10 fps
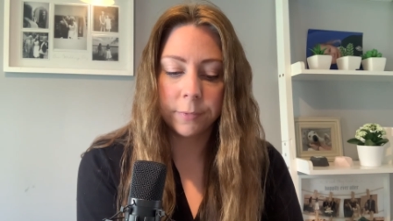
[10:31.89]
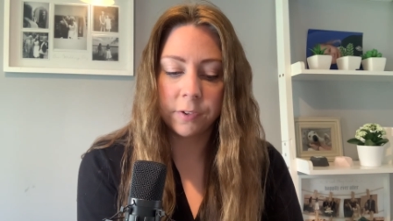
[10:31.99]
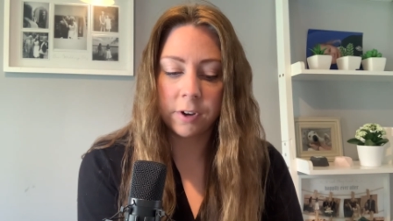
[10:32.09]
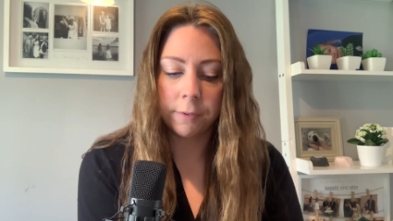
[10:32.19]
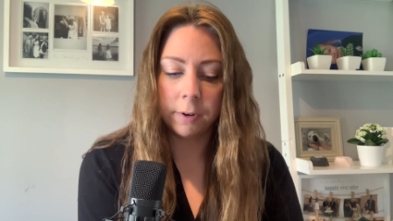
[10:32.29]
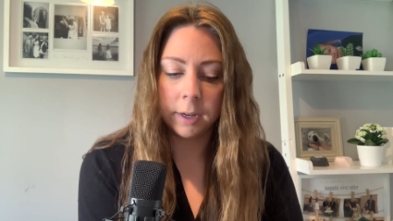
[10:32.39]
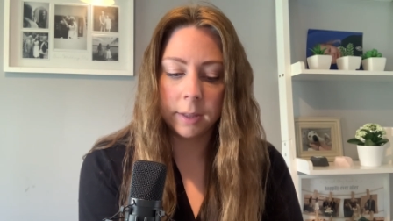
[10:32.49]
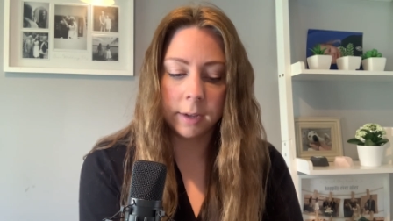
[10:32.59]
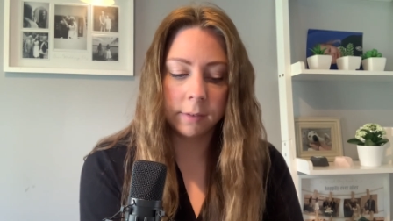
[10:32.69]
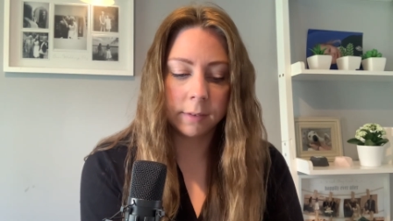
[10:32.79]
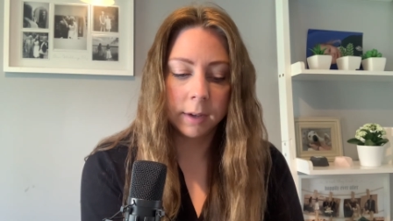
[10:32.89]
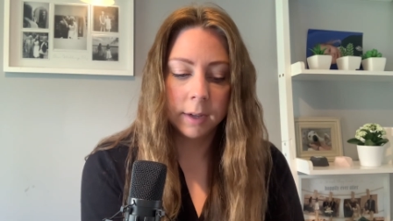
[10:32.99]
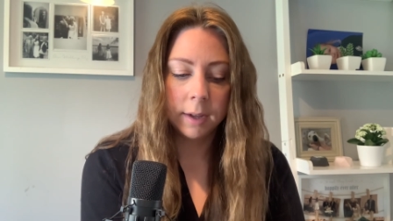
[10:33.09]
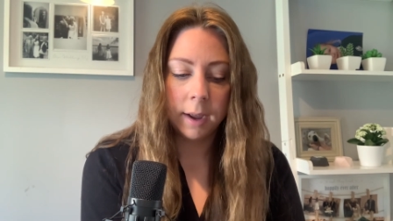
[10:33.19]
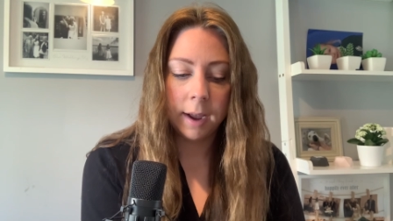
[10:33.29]
stuff like this
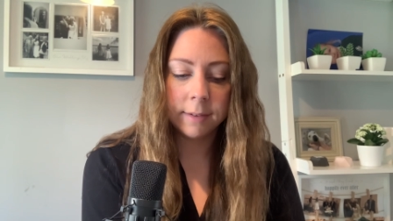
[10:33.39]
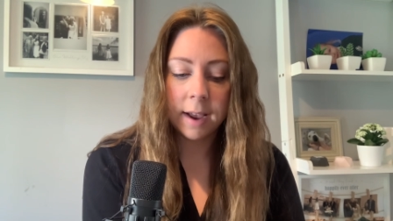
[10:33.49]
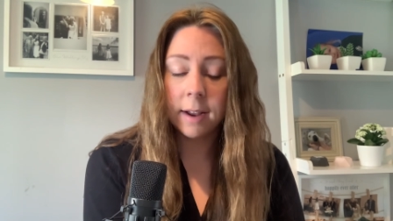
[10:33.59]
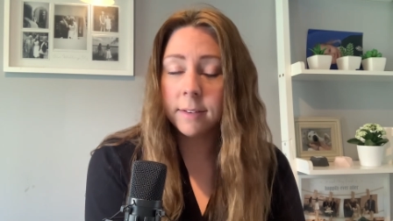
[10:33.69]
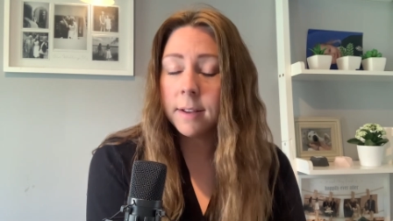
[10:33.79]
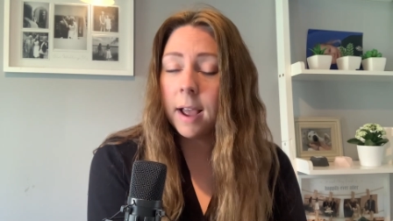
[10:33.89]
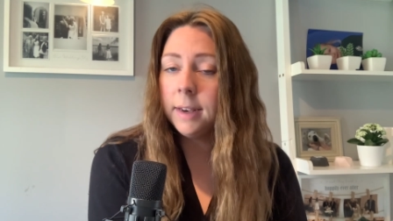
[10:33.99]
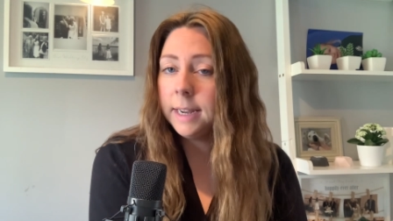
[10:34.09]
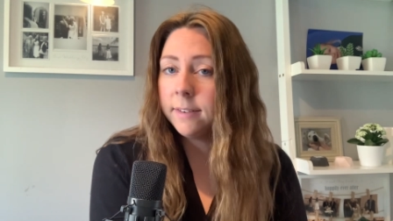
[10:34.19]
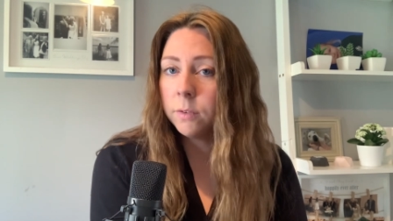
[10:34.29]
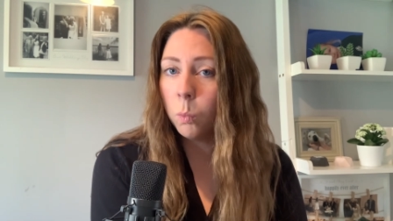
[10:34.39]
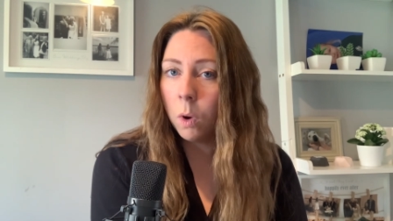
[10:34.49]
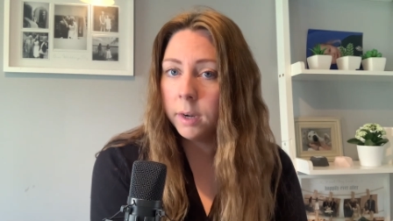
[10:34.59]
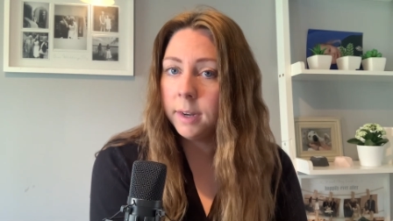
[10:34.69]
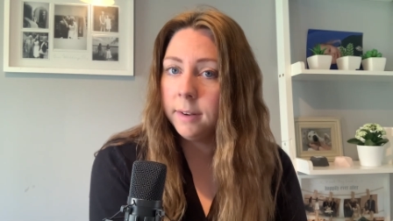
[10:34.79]
has had at least
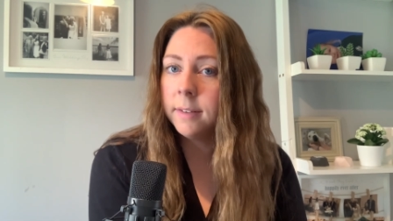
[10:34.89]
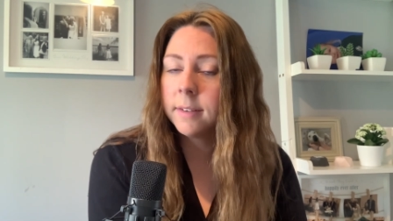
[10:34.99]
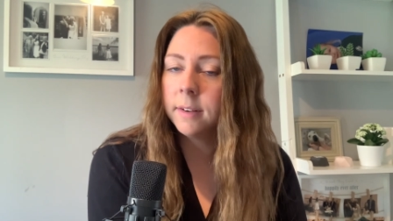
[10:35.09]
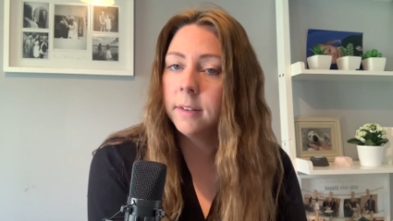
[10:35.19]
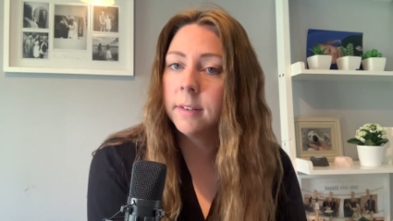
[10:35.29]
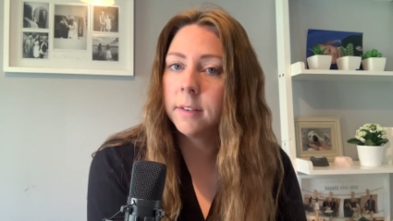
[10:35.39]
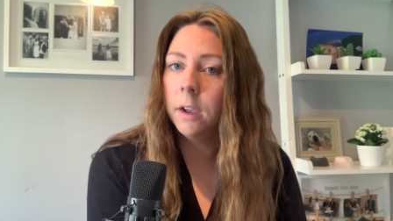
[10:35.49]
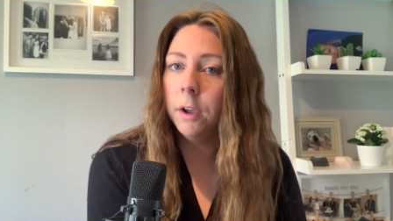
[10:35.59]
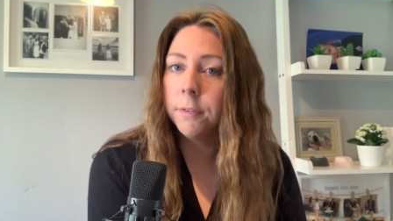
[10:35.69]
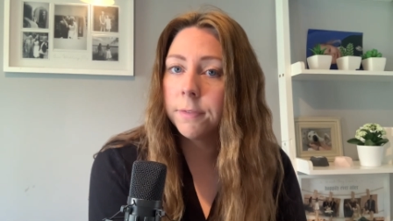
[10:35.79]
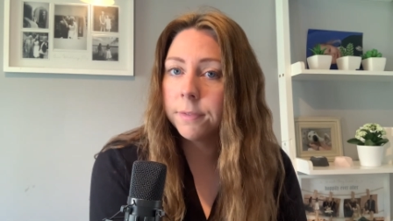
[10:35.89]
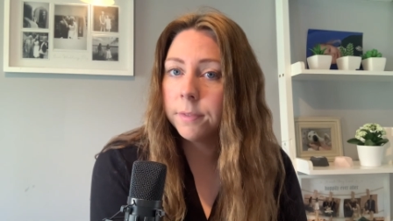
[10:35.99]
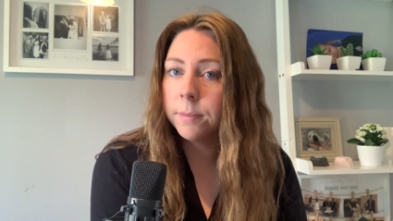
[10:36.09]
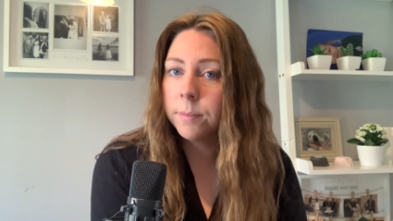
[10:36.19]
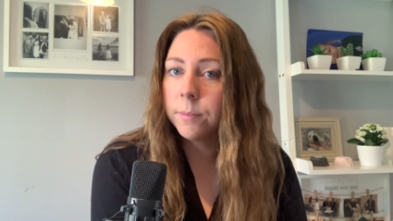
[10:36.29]
one instance of
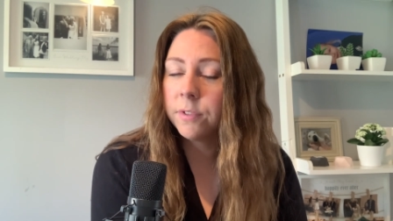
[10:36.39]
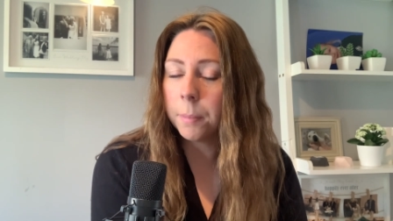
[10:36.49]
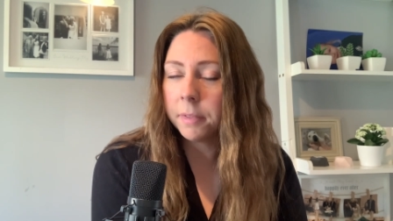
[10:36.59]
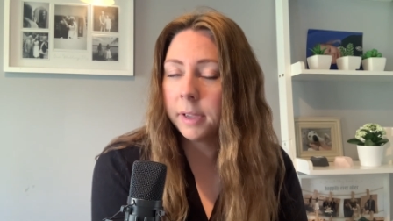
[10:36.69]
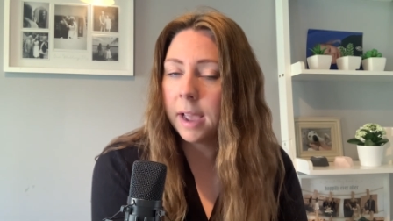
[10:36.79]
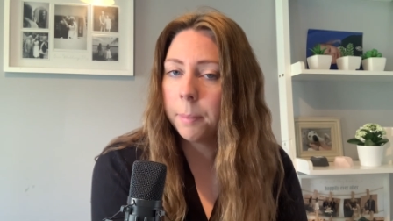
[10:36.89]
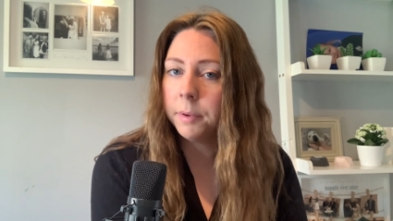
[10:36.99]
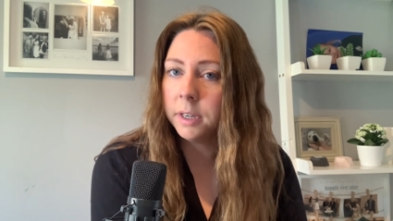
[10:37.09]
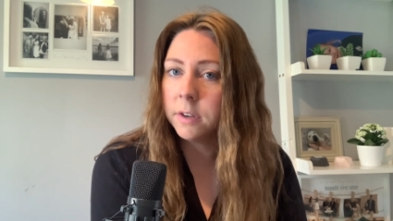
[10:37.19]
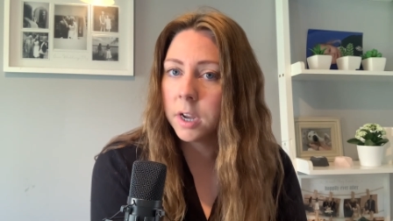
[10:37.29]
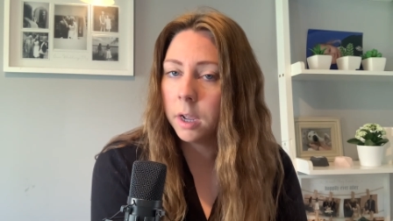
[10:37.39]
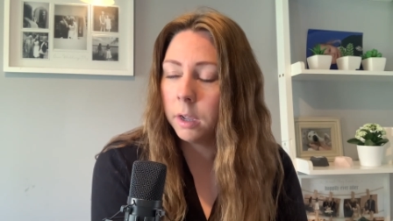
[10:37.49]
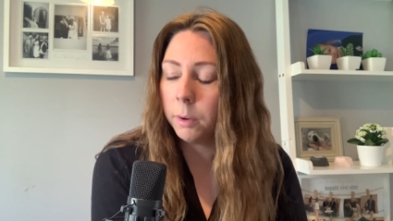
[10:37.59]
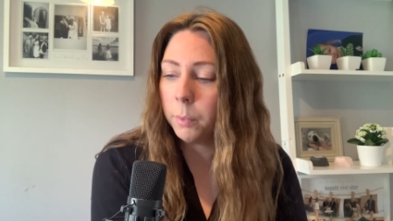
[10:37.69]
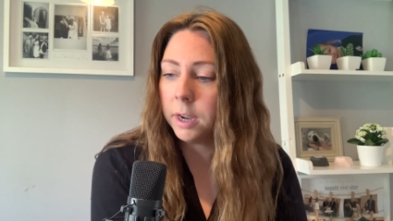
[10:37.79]
something happening to
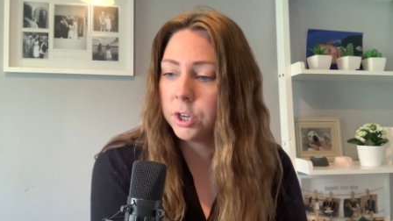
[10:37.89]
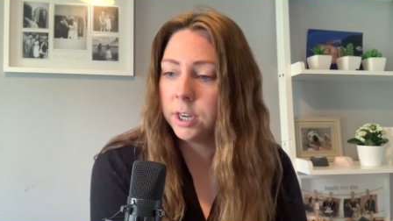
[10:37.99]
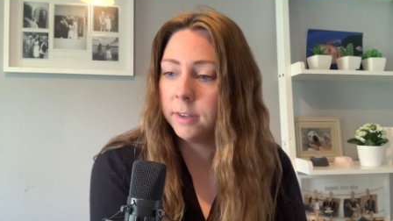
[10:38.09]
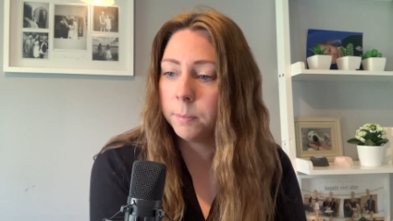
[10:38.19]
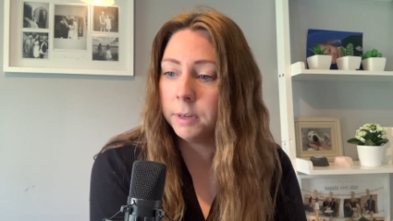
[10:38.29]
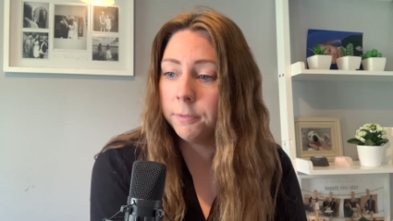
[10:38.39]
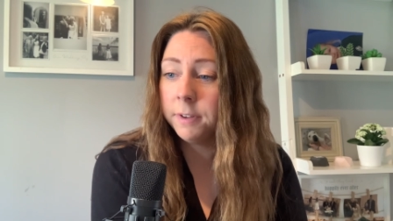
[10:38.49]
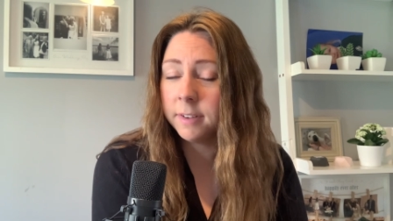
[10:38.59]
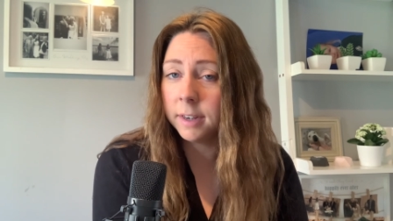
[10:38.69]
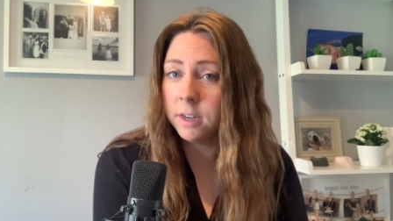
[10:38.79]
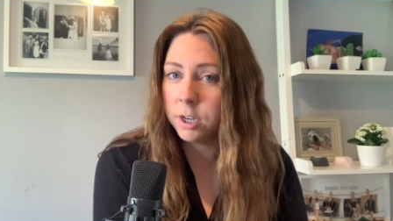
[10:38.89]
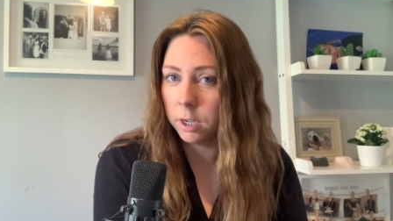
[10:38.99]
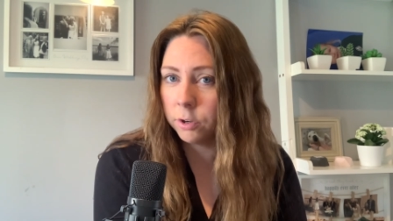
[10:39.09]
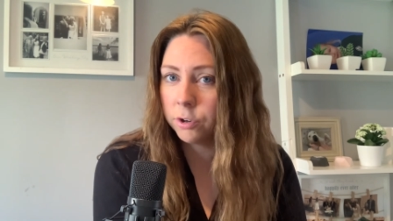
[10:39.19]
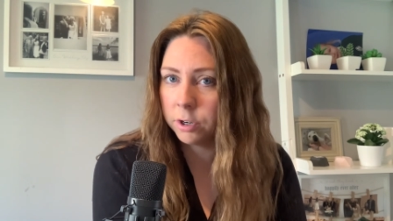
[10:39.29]
her where she has been physically
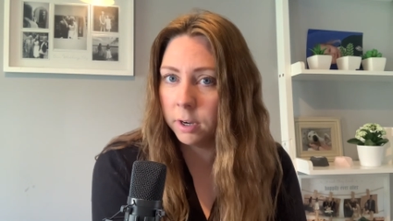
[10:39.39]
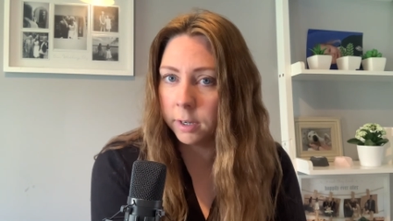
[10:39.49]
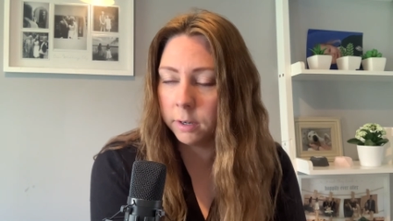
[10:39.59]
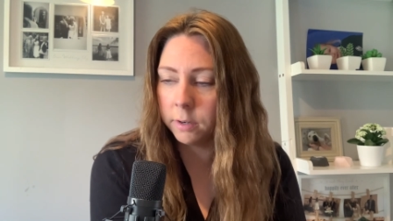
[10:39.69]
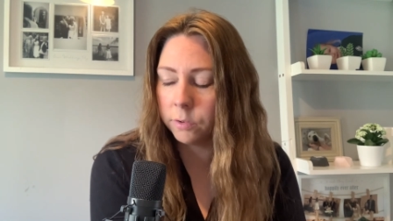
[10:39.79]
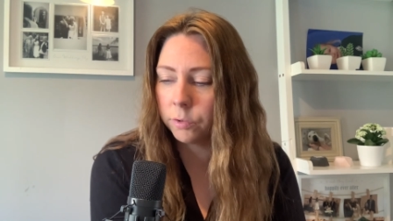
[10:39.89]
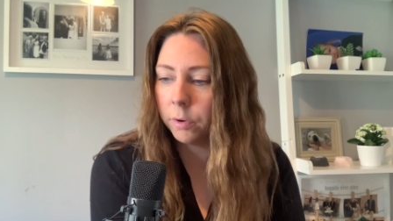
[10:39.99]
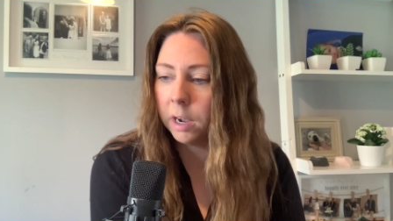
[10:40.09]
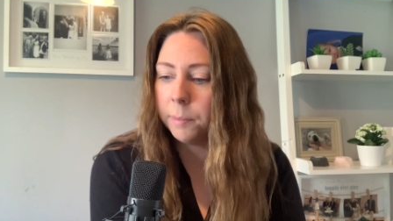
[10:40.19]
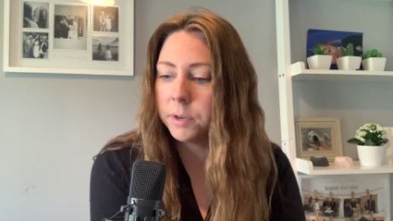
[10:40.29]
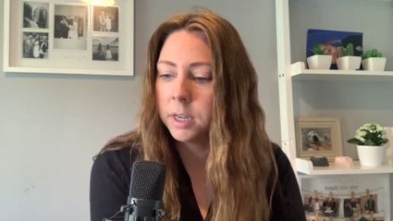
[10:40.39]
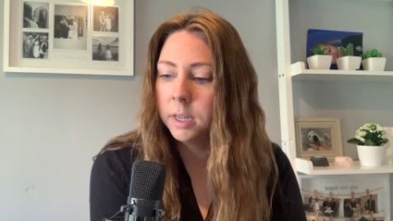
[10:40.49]
touched, like I described,